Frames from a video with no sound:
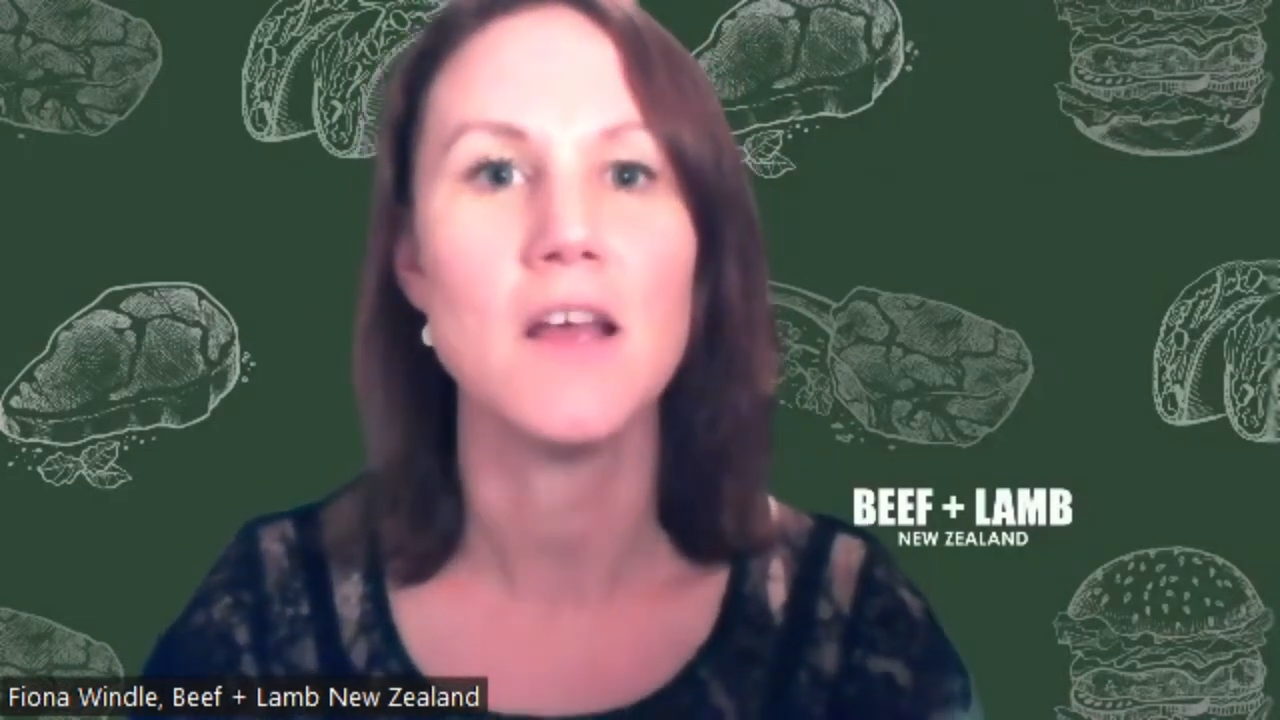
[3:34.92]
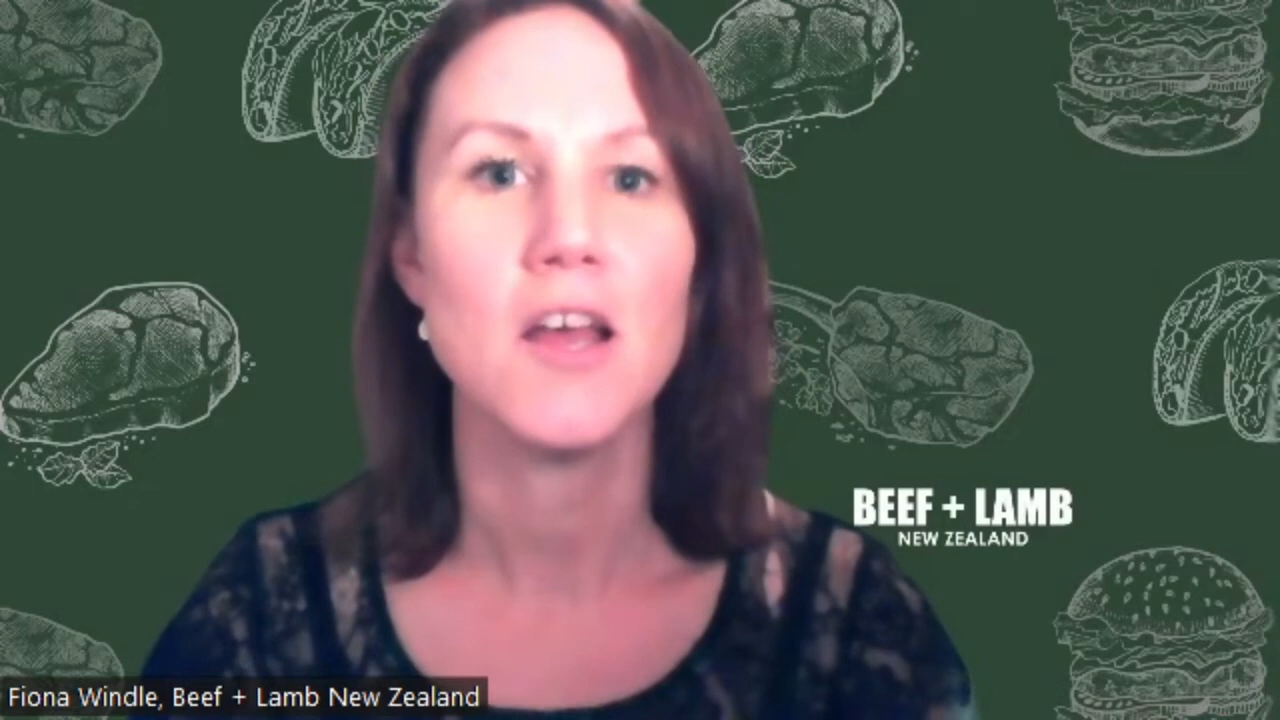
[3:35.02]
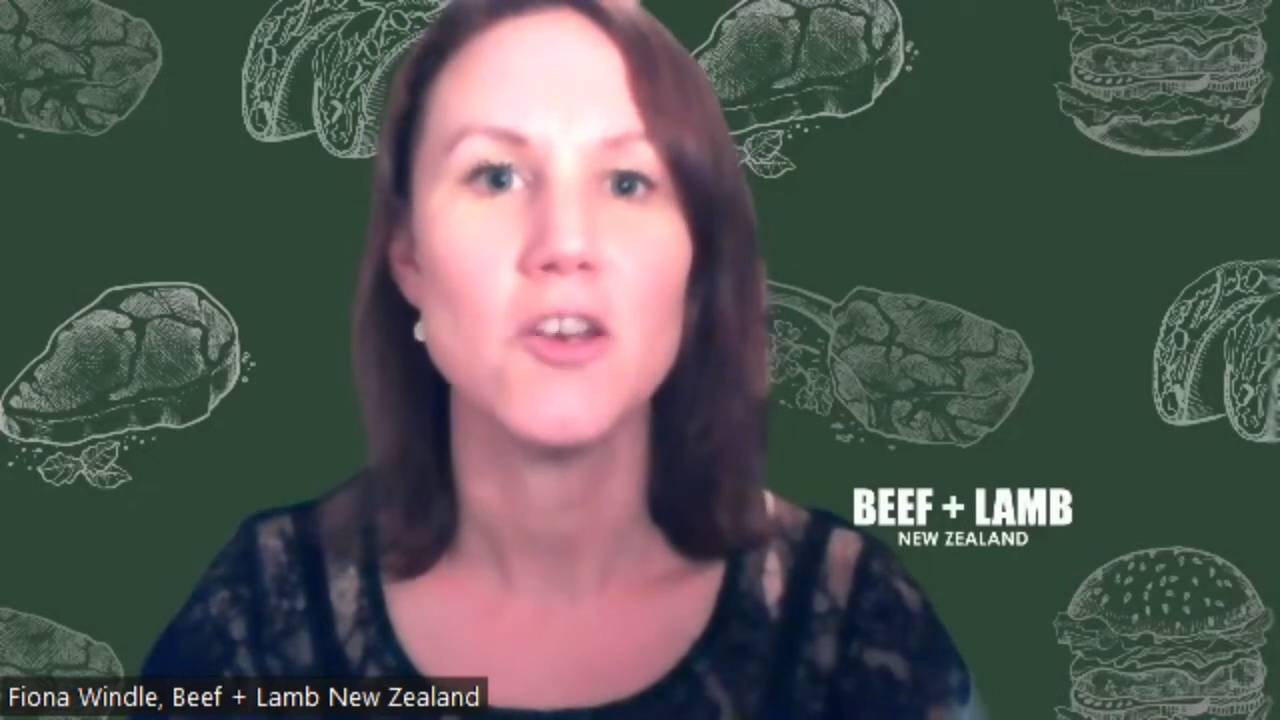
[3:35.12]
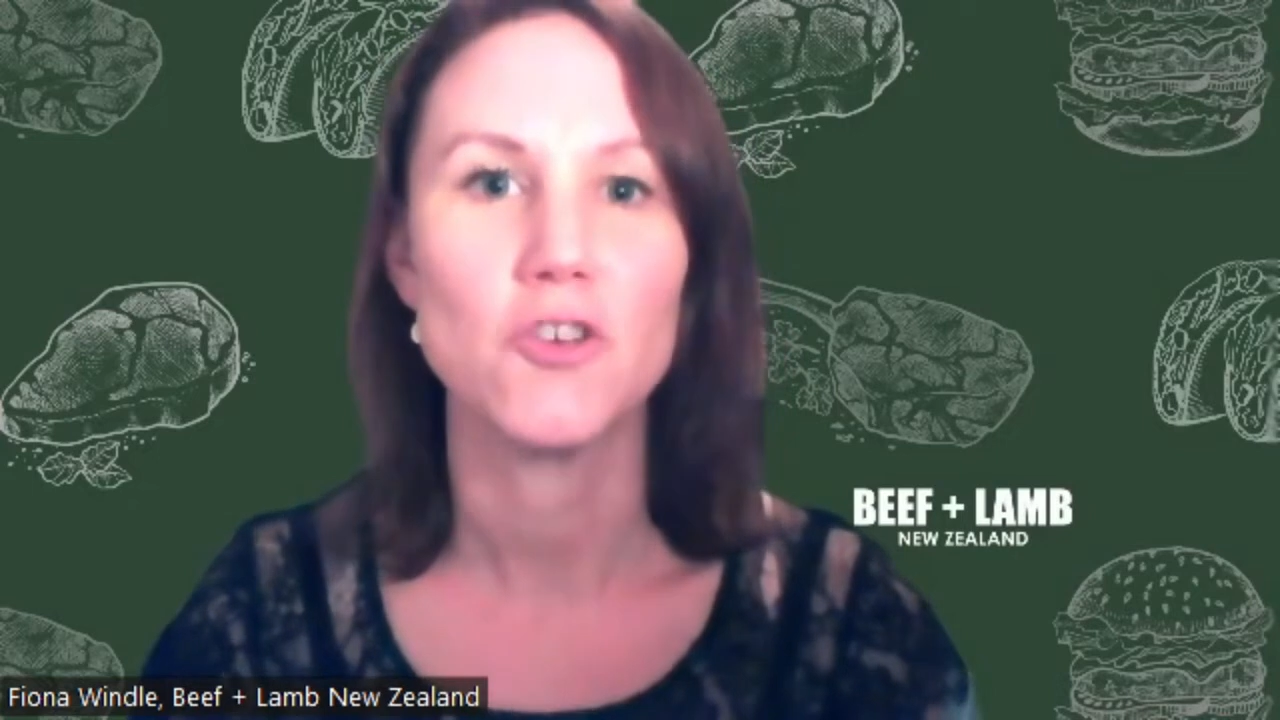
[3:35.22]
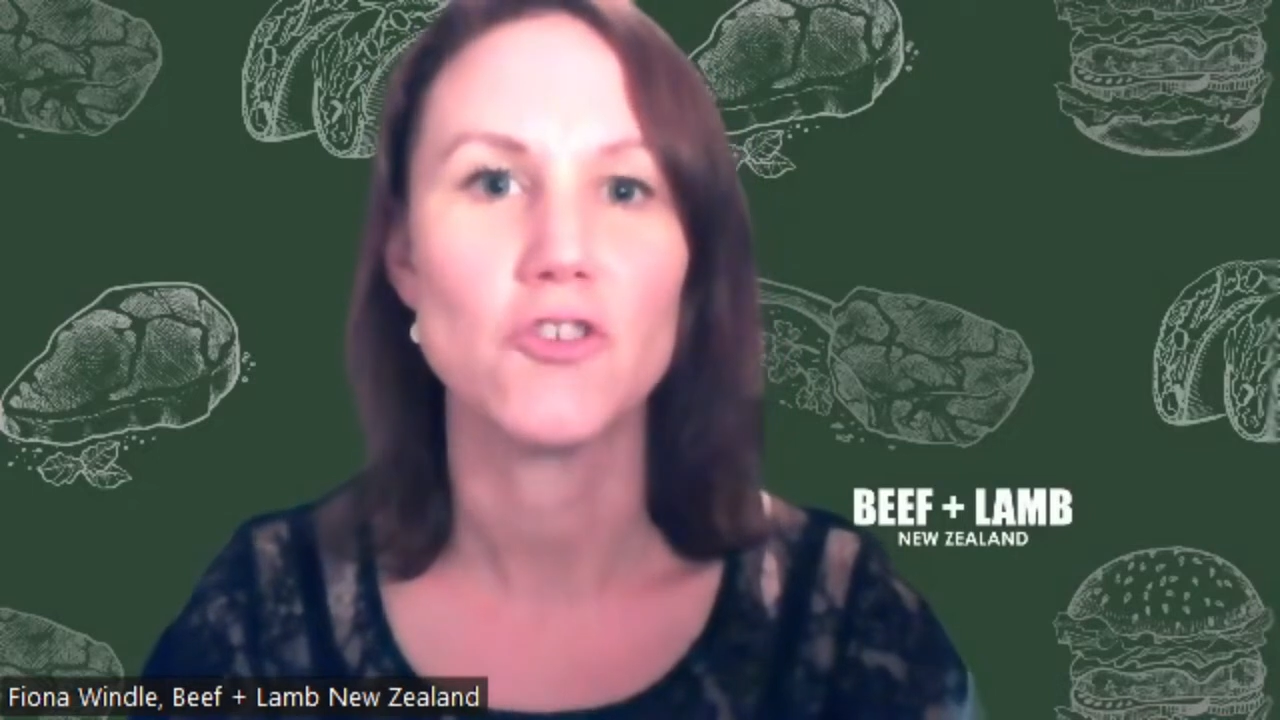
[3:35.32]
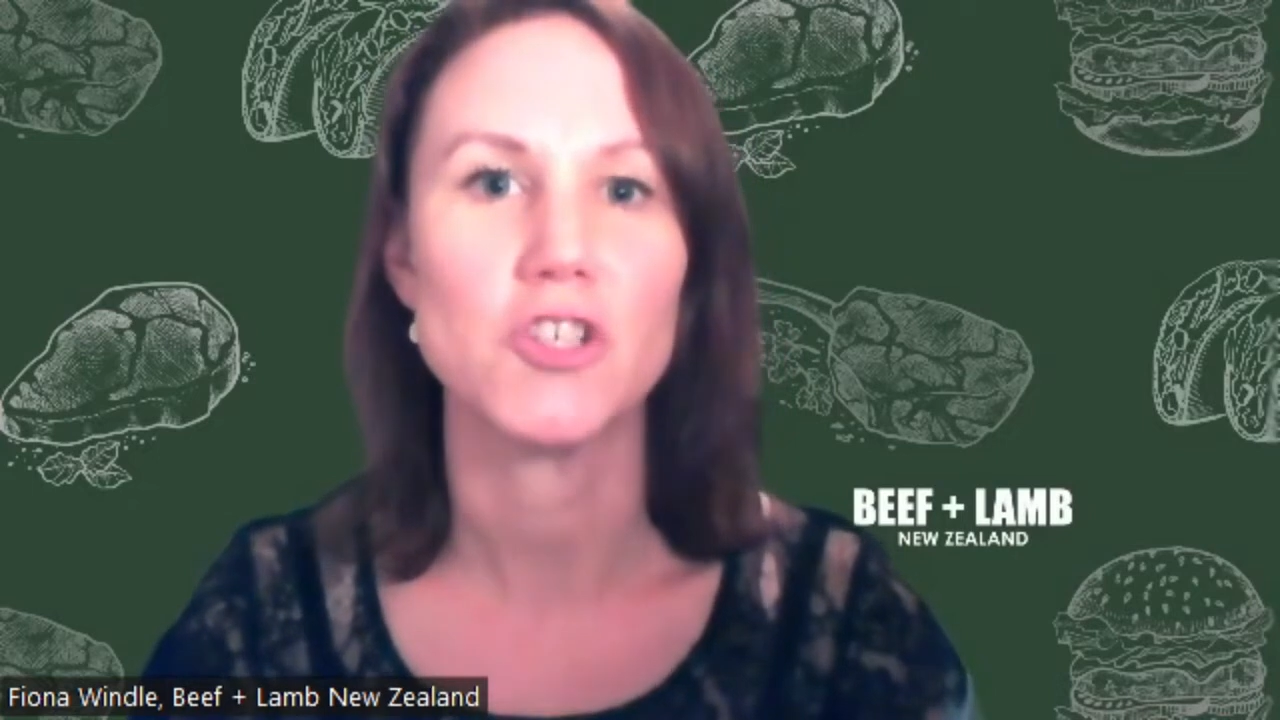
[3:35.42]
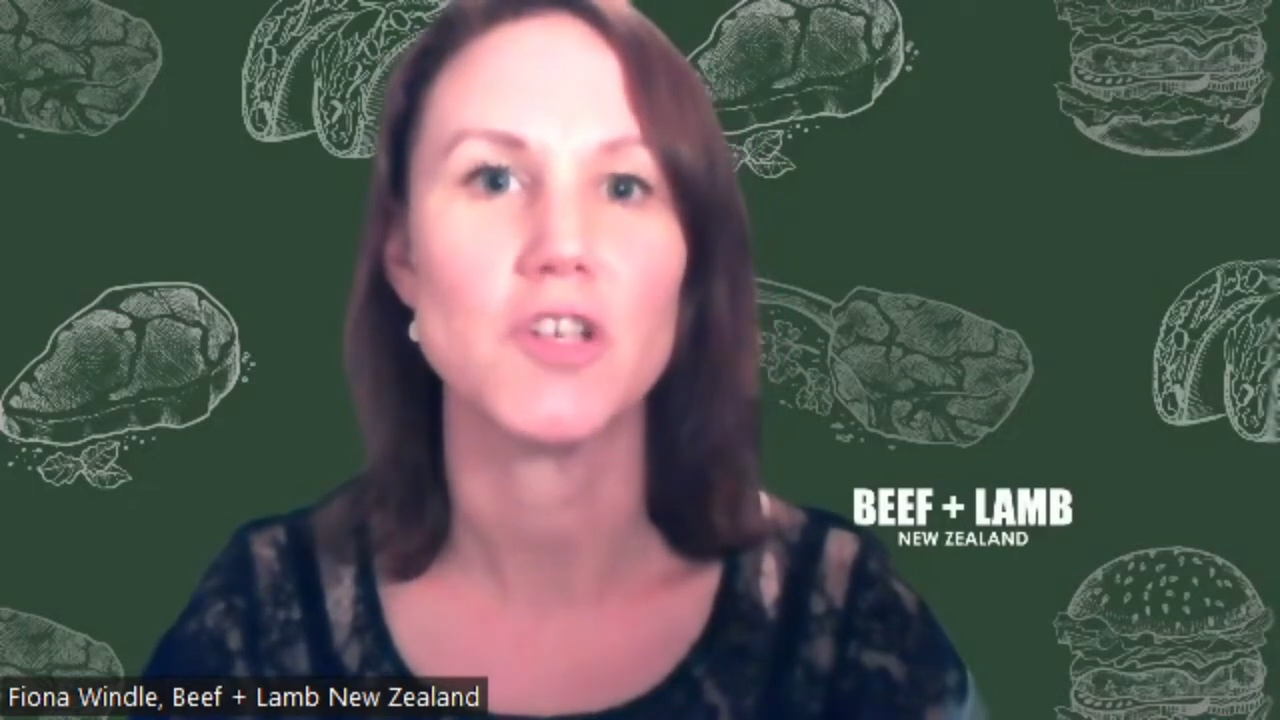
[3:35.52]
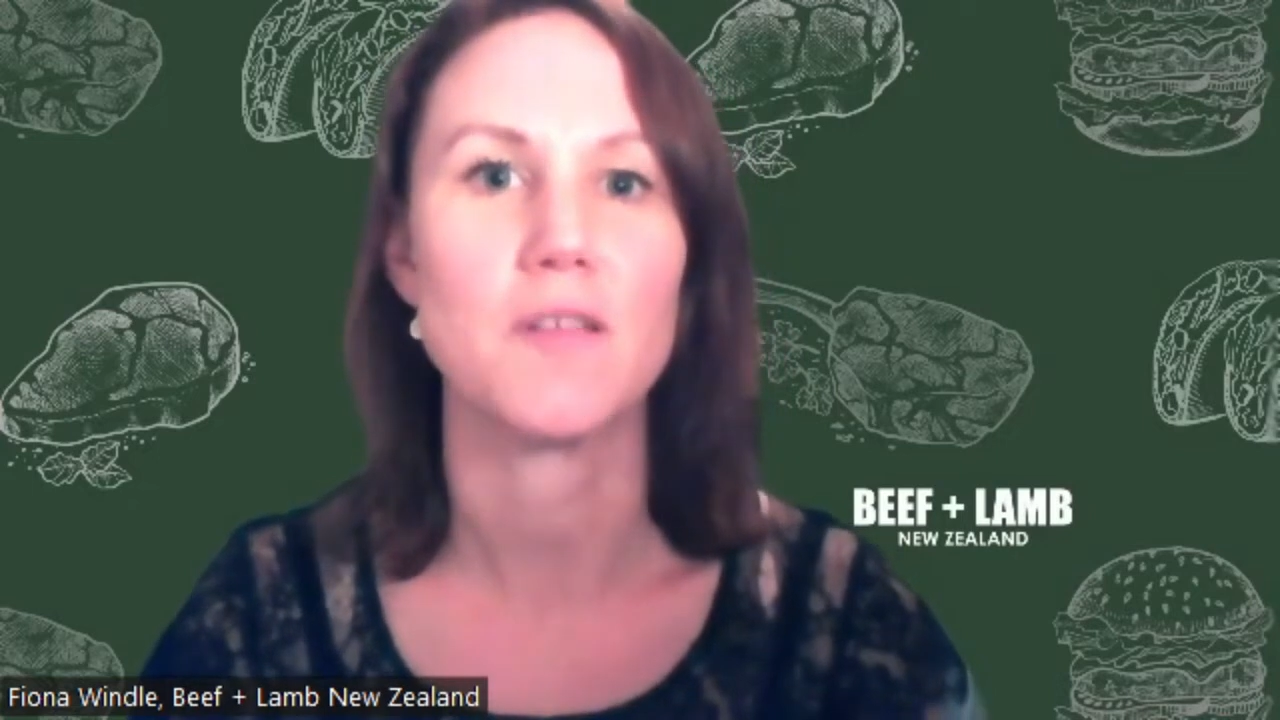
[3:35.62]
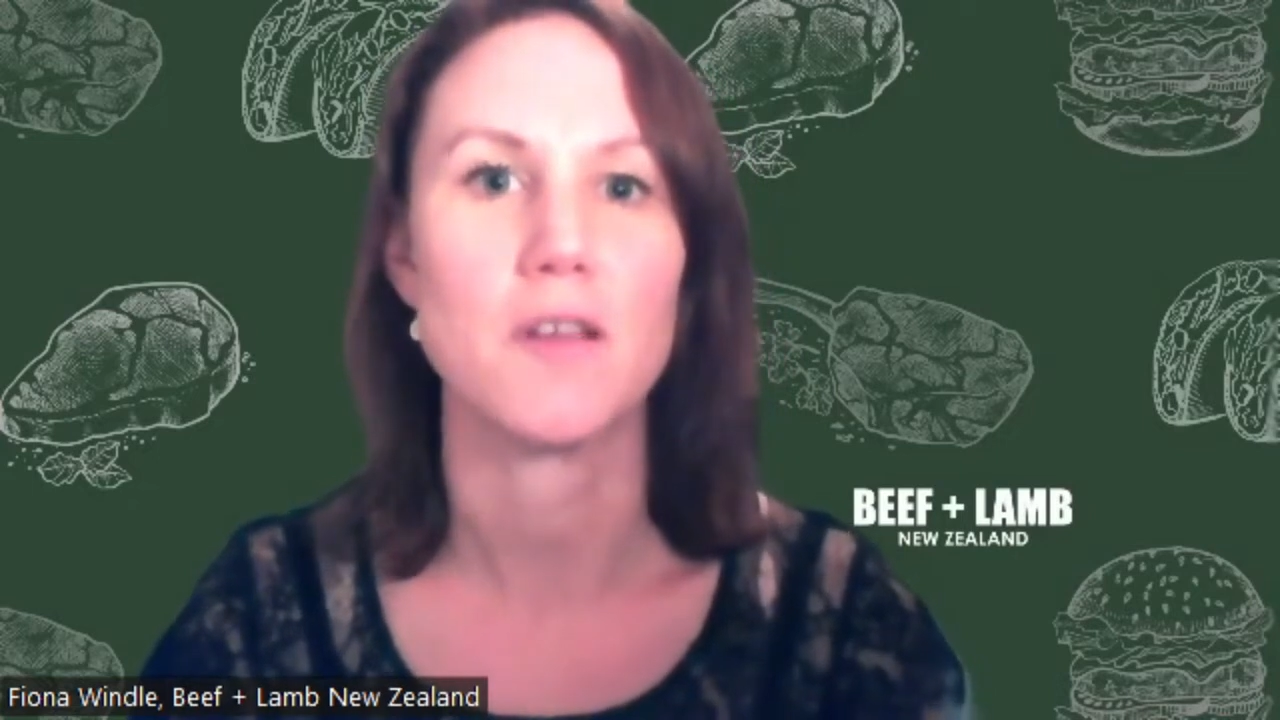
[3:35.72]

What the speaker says: nutritious